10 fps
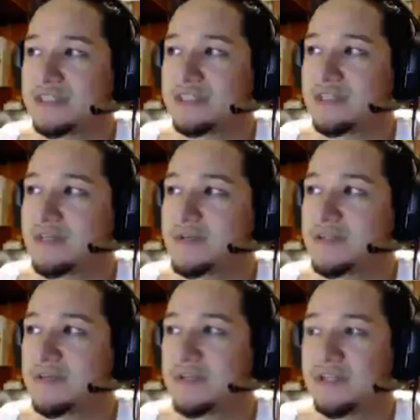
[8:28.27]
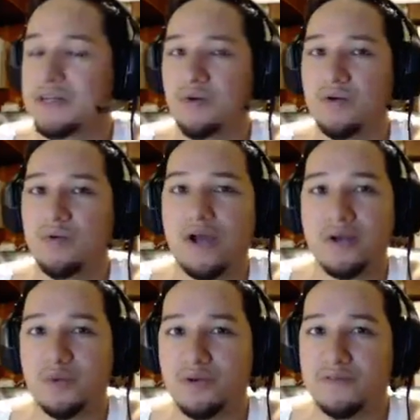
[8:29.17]
It's going to be something like
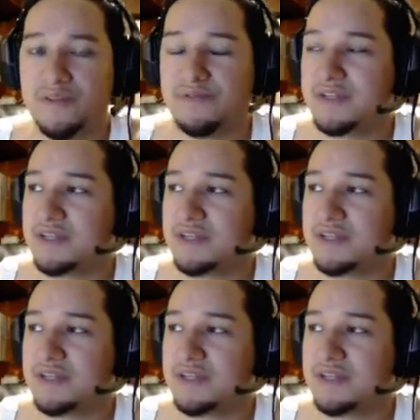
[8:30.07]
around 150,